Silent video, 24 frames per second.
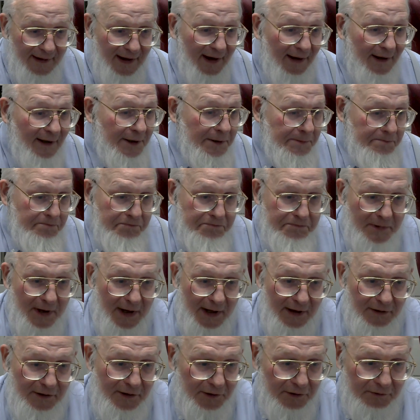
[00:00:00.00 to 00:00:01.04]
that,
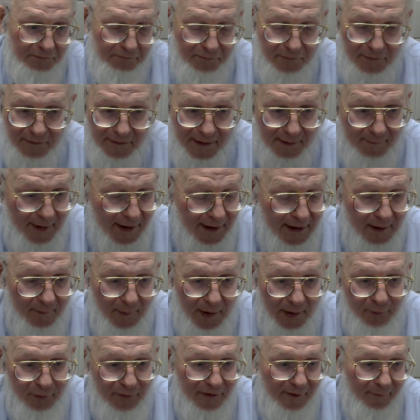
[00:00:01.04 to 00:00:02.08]
and they may come
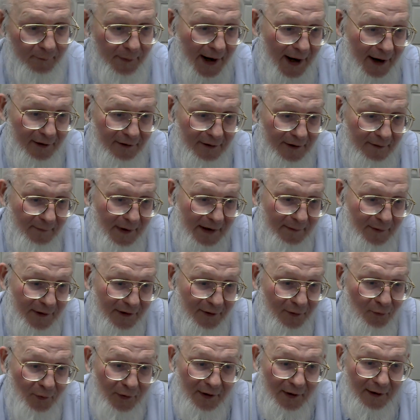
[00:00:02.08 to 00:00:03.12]
up with a pattern, and maybe
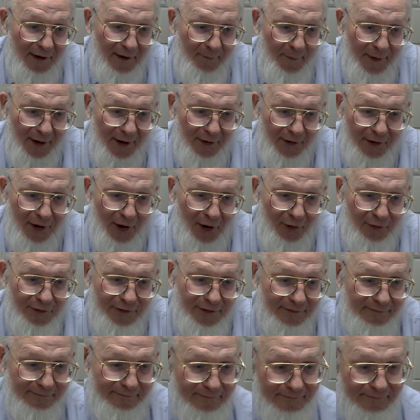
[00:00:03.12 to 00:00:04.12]
they'll wear a lapel coat.